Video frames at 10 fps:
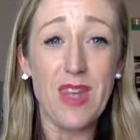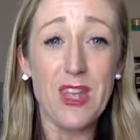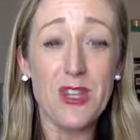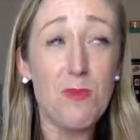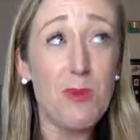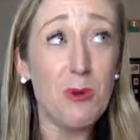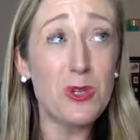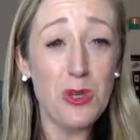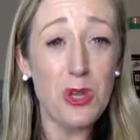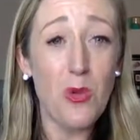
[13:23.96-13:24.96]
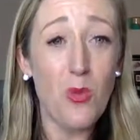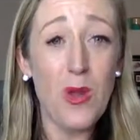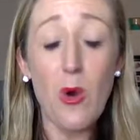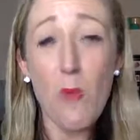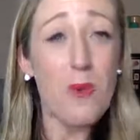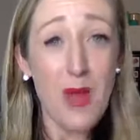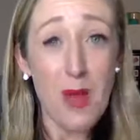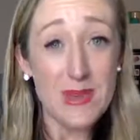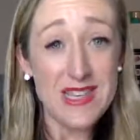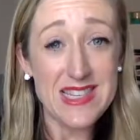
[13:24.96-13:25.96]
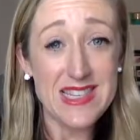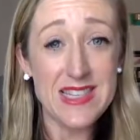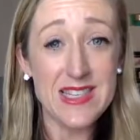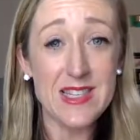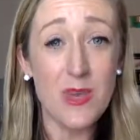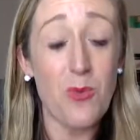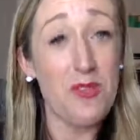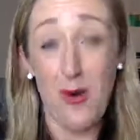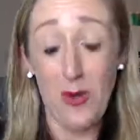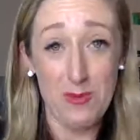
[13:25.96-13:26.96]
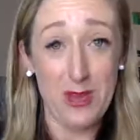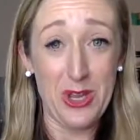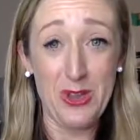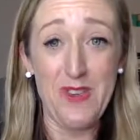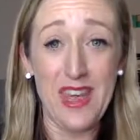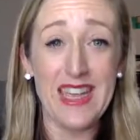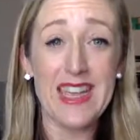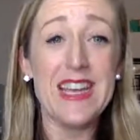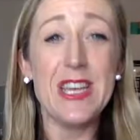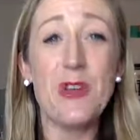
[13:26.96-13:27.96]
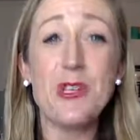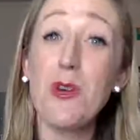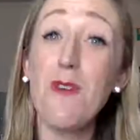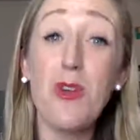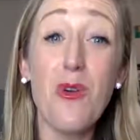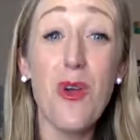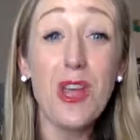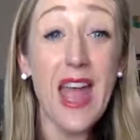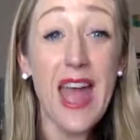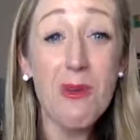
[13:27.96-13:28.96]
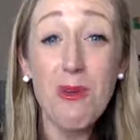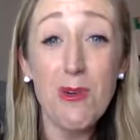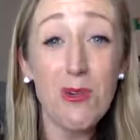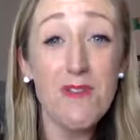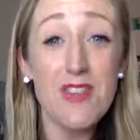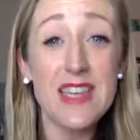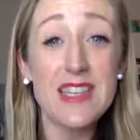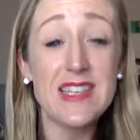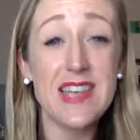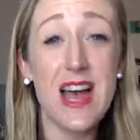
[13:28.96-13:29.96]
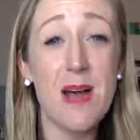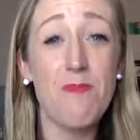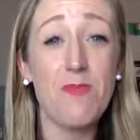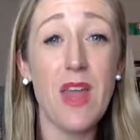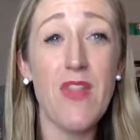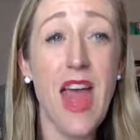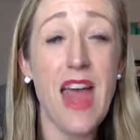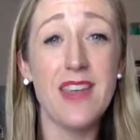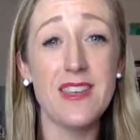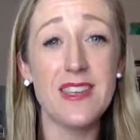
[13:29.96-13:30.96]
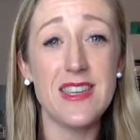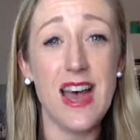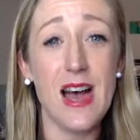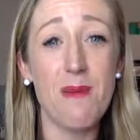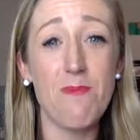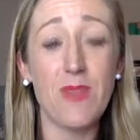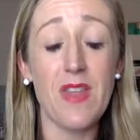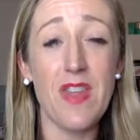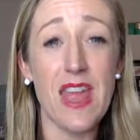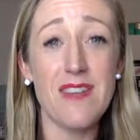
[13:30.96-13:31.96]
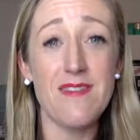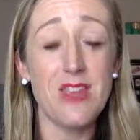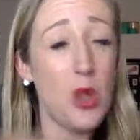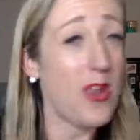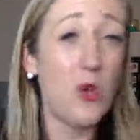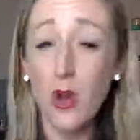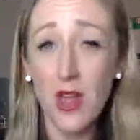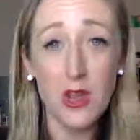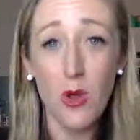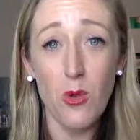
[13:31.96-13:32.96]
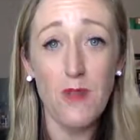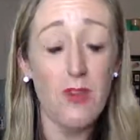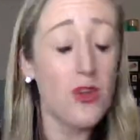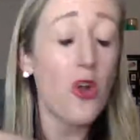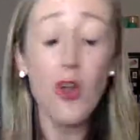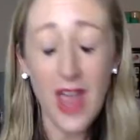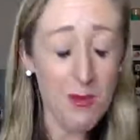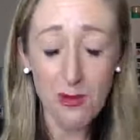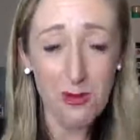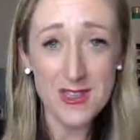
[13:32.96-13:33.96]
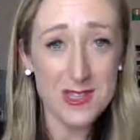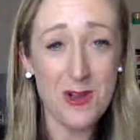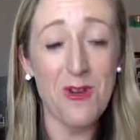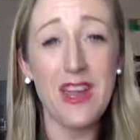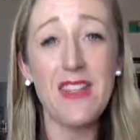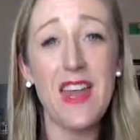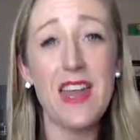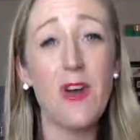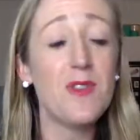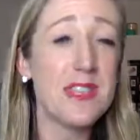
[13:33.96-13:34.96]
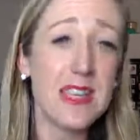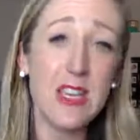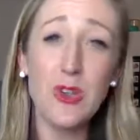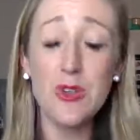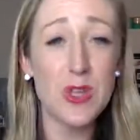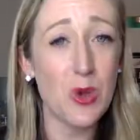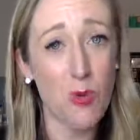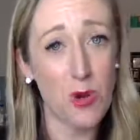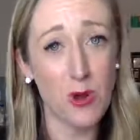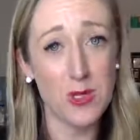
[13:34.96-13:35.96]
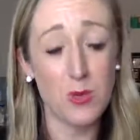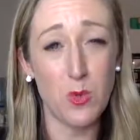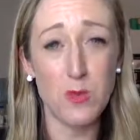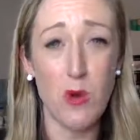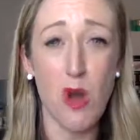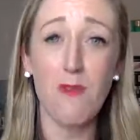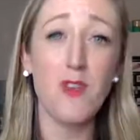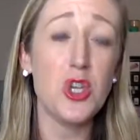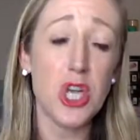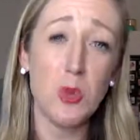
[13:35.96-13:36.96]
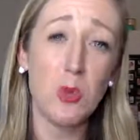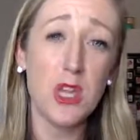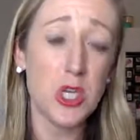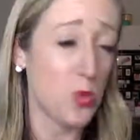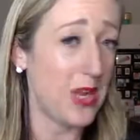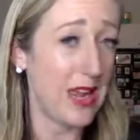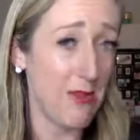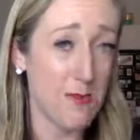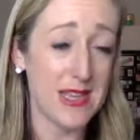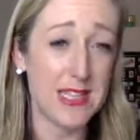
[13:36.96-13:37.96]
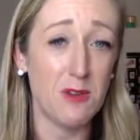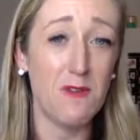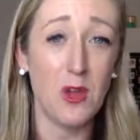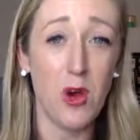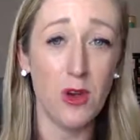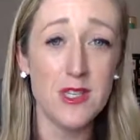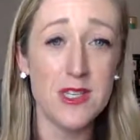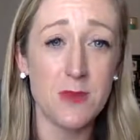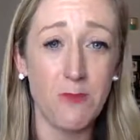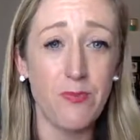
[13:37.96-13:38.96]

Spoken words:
To build we all build our businesses with volume and QV. So if you're okay with all of this, then and you want, if you're not okay with all of this, then obviously use the Corporate Host Rewards program if you genuinely just want to get the best deal for your host.